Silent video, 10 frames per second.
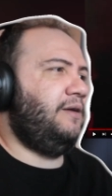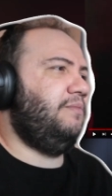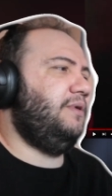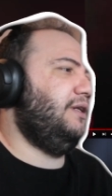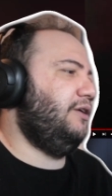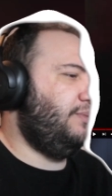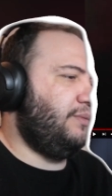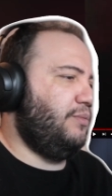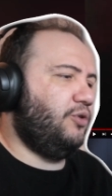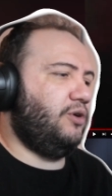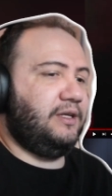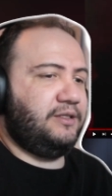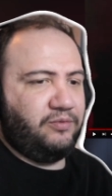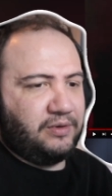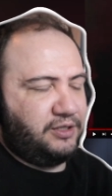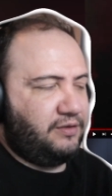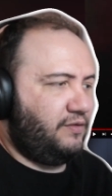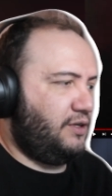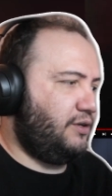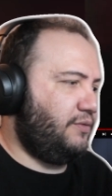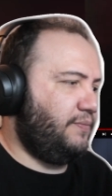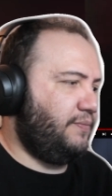me a little bit more. Let's watch the video.